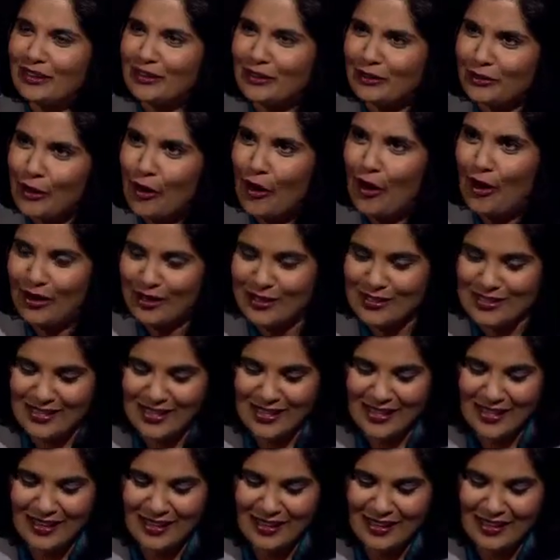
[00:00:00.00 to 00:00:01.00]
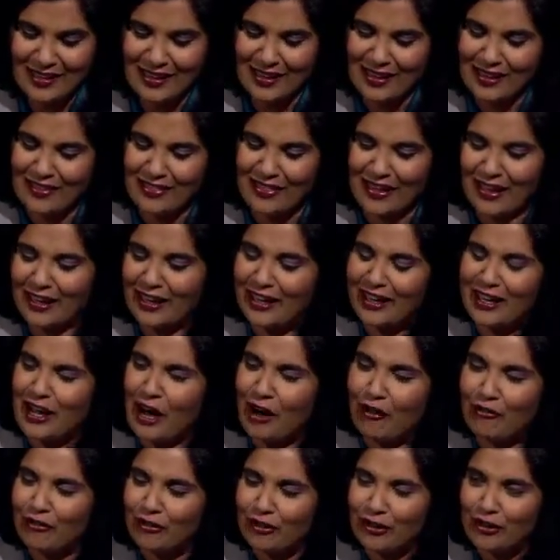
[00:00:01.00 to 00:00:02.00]
laws that
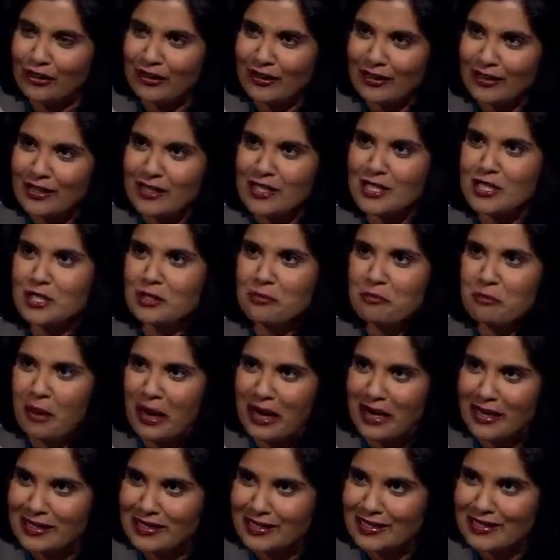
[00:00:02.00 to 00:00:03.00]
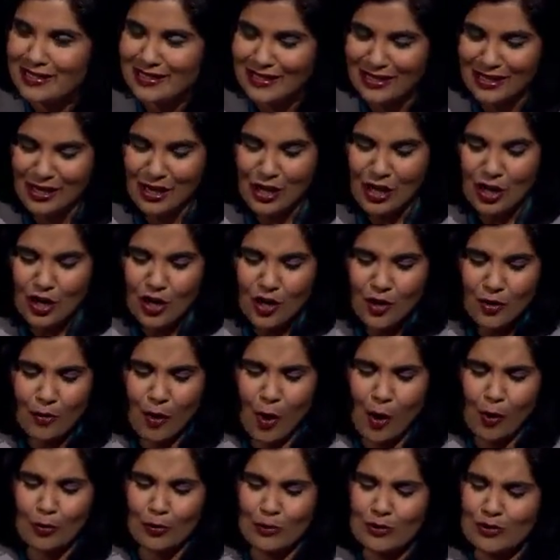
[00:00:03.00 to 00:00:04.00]
govern space. Who
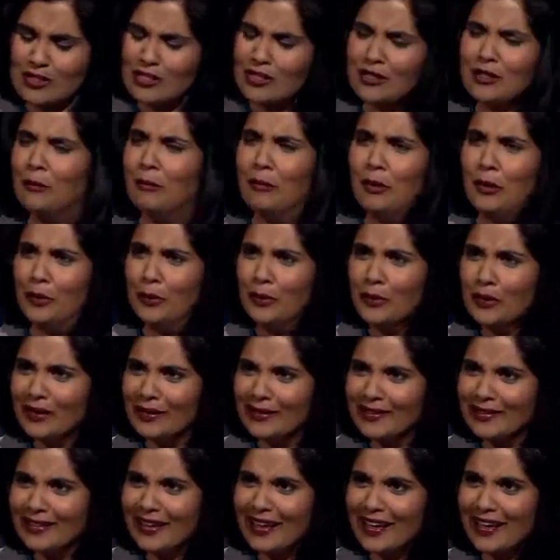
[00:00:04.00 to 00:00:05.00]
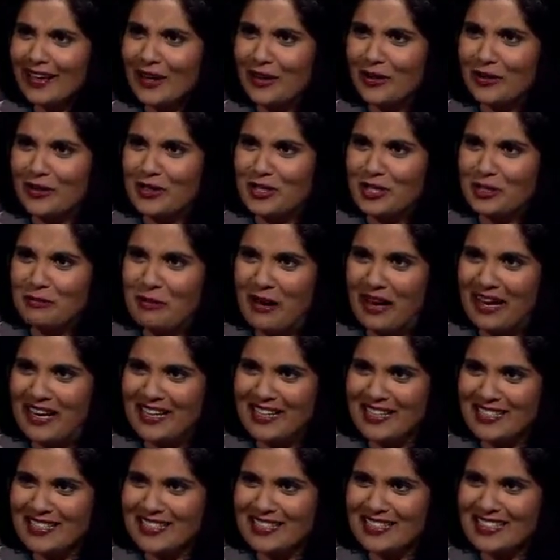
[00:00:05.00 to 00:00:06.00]
owns the moon and outer
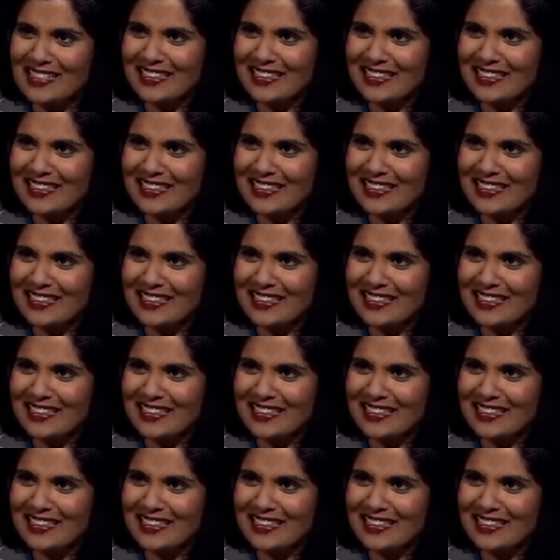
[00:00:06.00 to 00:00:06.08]
space?